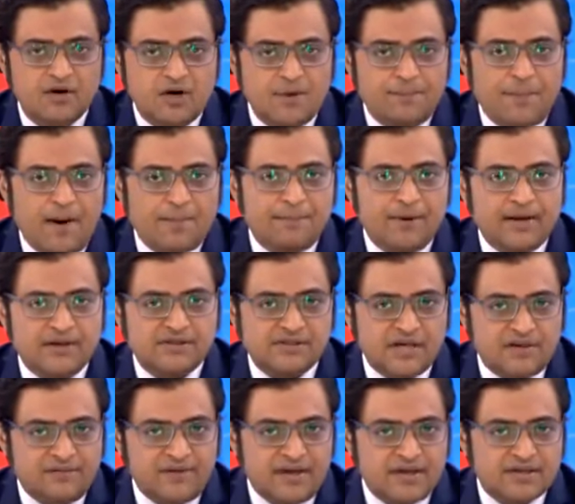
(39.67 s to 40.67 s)
Republic
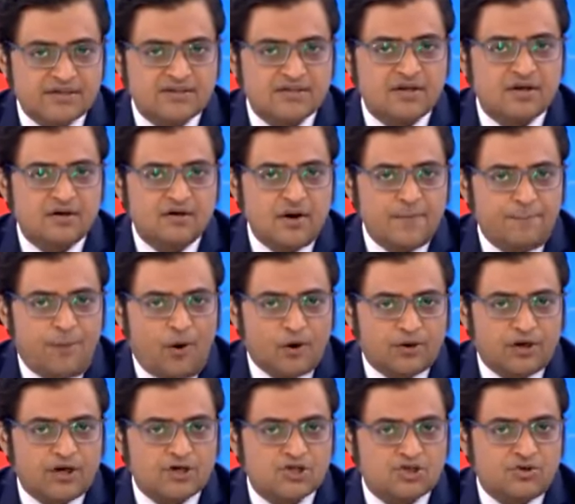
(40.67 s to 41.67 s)
TV's
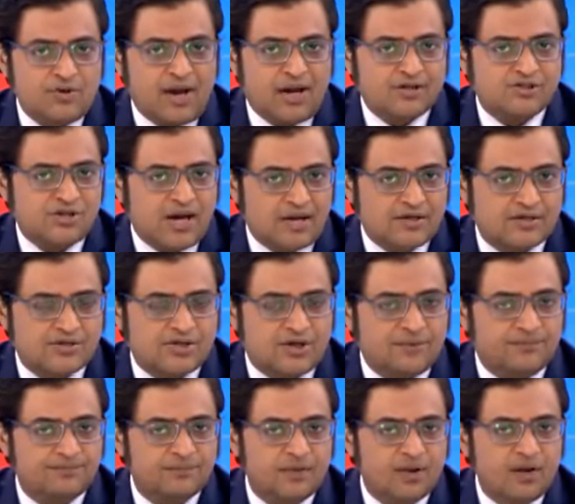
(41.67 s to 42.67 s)
reporter Shreya Chatterjee